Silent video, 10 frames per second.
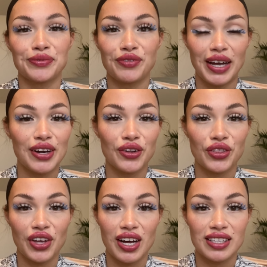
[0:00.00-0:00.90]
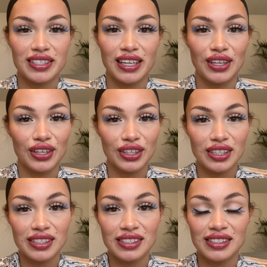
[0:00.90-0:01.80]
final thoughts and
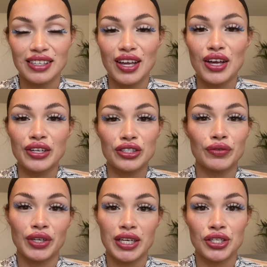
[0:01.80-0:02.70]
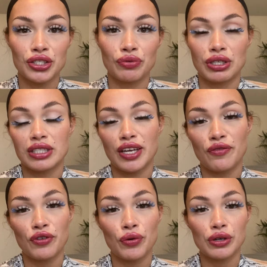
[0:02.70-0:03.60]
looks. So if you guys just want to skip
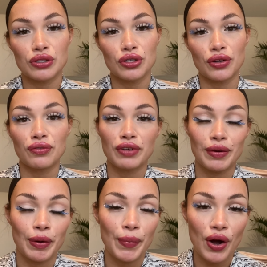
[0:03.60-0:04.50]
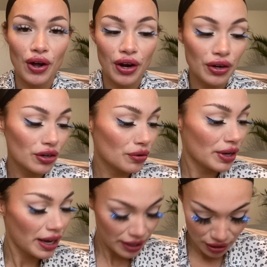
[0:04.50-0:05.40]
forward to your favorite part, go
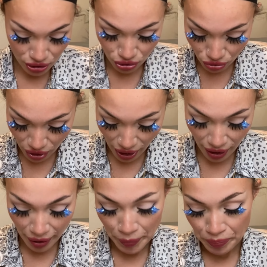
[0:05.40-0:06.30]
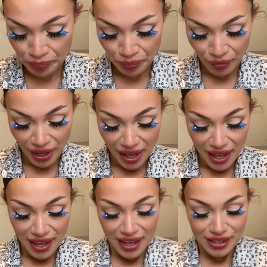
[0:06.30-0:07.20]
ahead and do that.
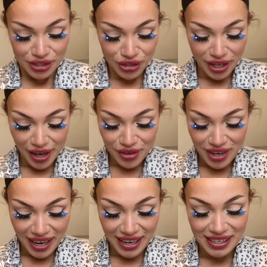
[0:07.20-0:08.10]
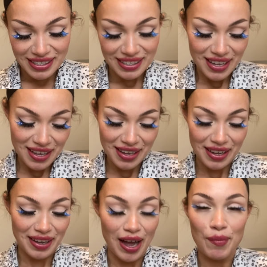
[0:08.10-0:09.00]
So yeah, you guys,
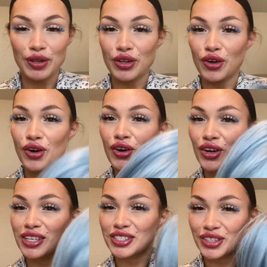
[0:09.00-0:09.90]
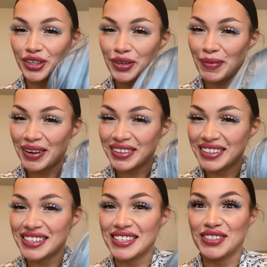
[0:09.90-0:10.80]
I'm a little concerned about it
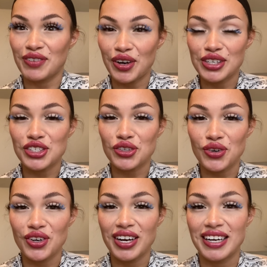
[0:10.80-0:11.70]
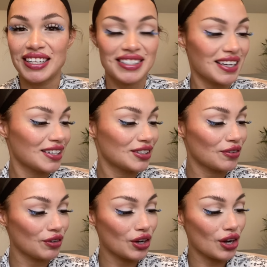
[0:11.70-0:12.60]
because it's very short and it's like a
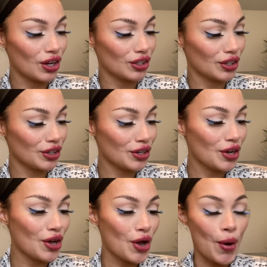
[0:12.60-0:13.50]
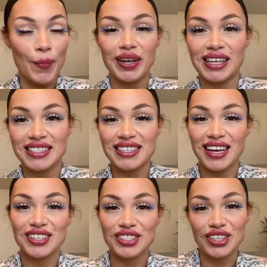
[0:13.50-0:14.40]
different color. But let's see
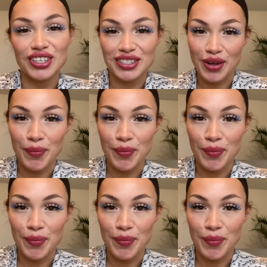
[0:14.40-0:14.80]
how she looks on